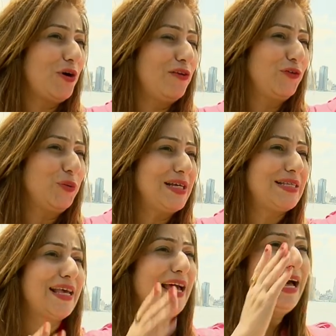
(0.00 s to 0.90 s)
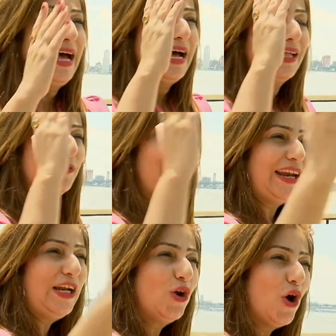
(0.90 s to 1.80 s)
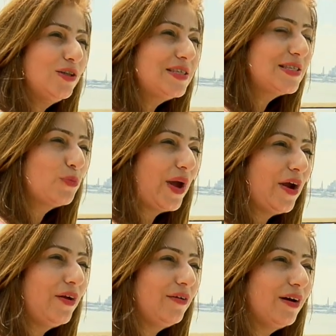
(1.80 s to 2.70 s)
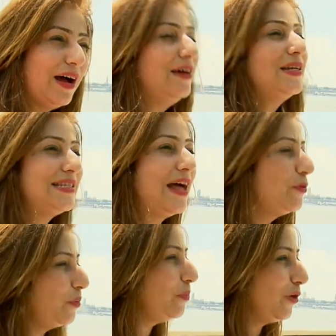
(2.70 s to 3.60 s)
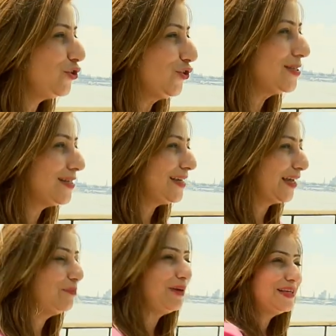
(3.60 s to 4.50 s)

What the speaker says: our viewers the very lawns where I understand the preparations are taking place.